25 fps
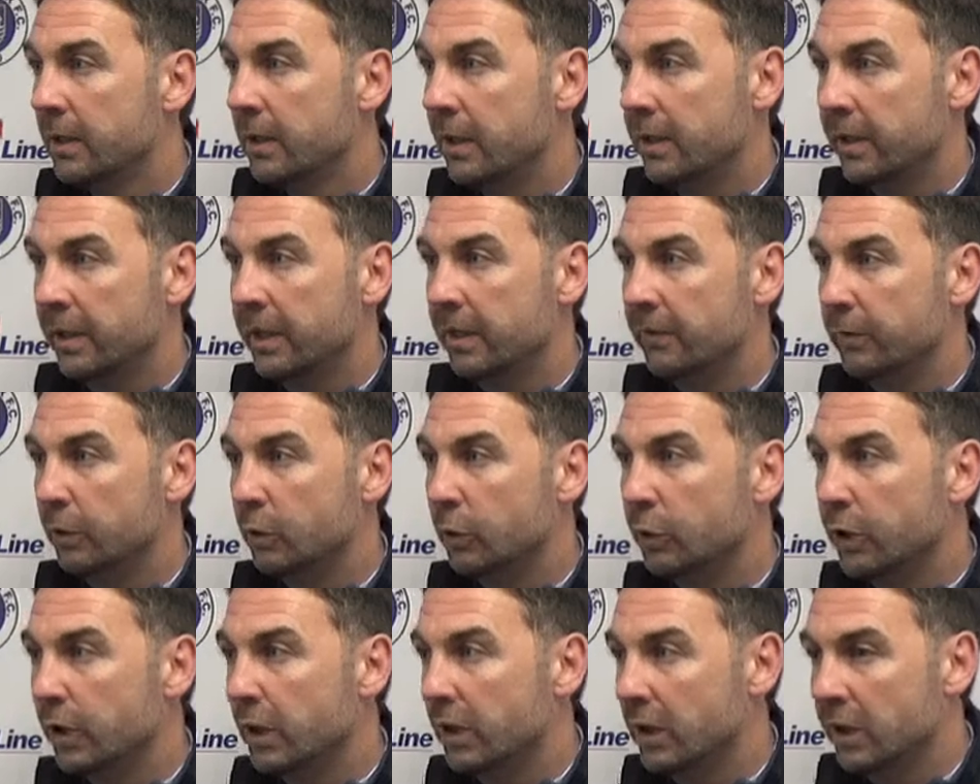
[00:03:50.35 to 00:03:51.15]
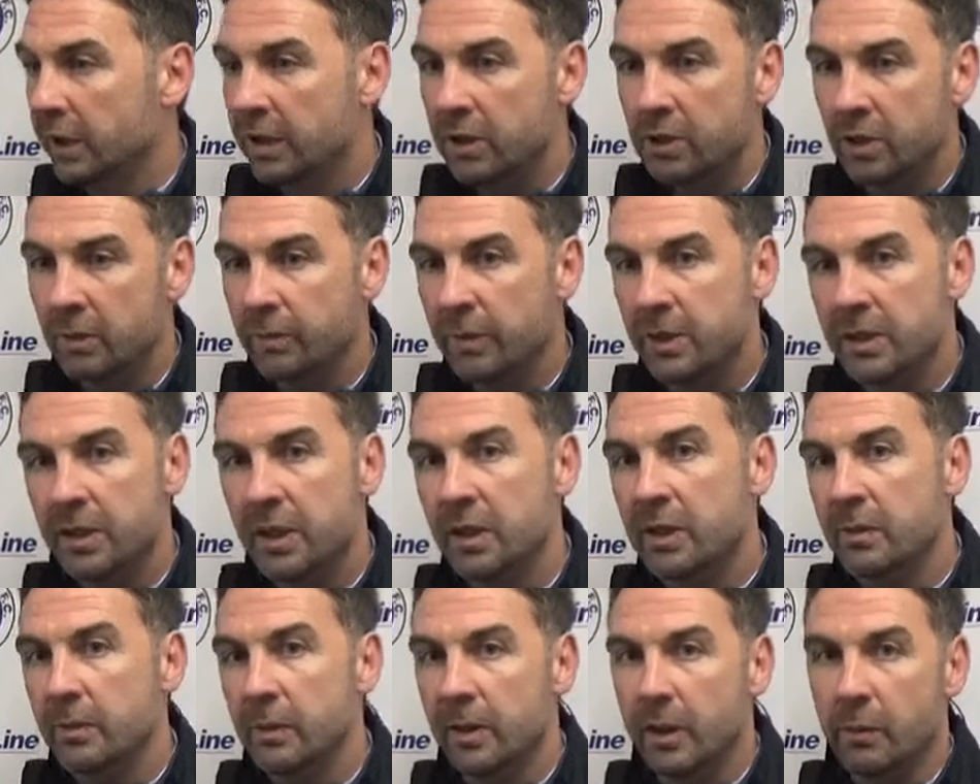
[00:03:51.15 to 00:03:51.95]
I think if you look at the league, somebody
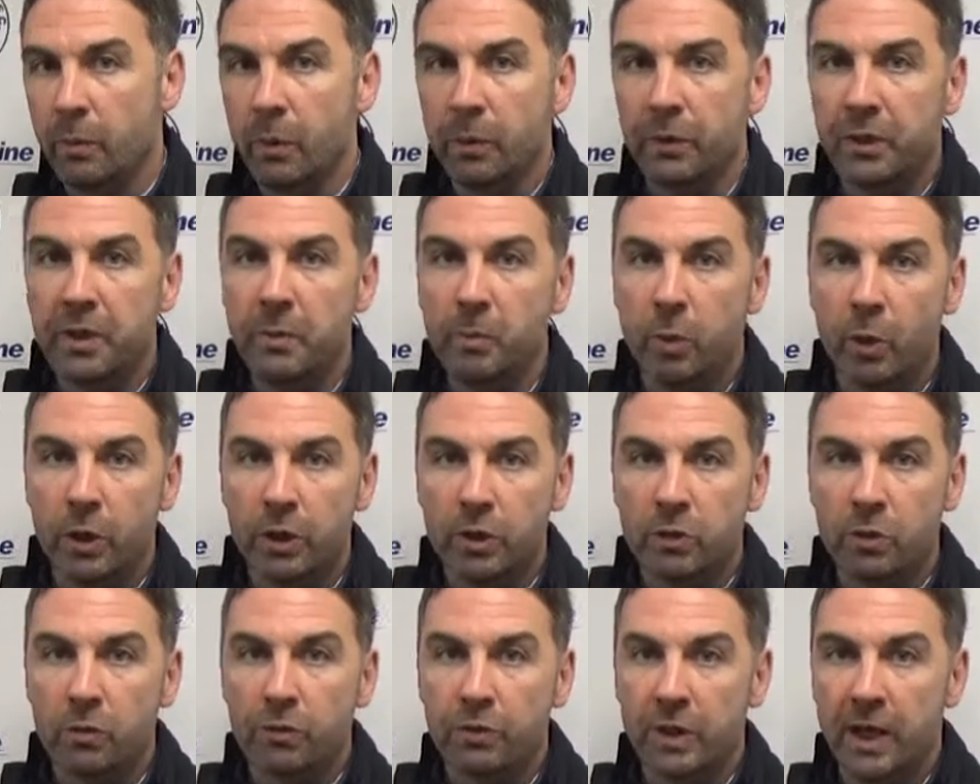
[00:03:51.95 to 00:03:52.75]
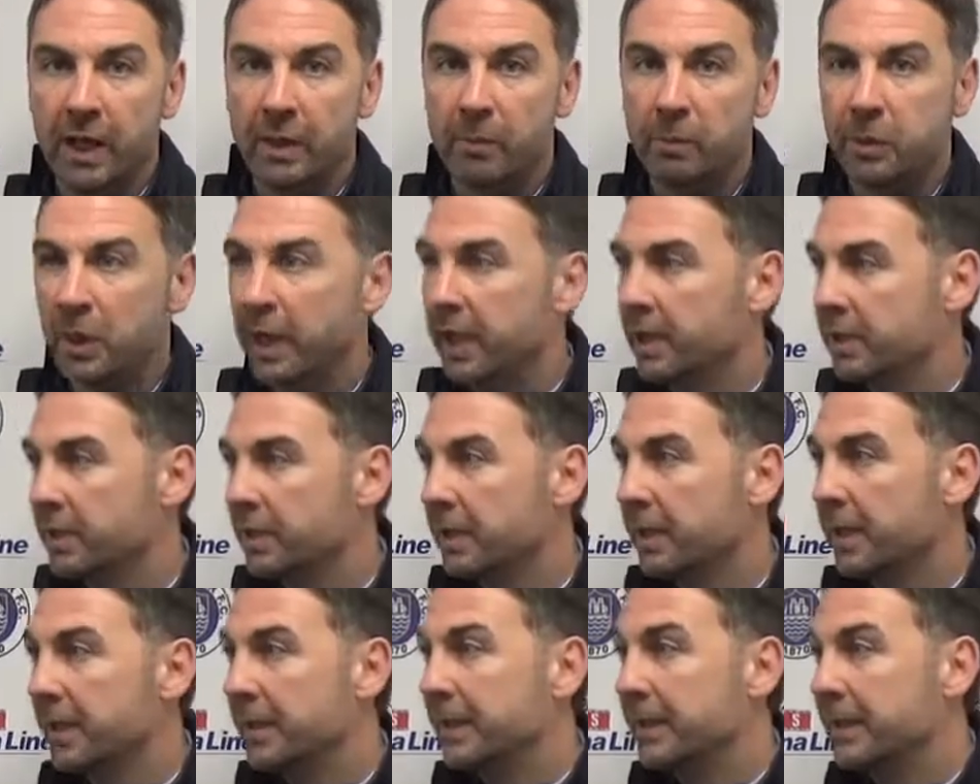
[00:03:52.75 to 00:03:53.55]
said to me they were 3 points off second place.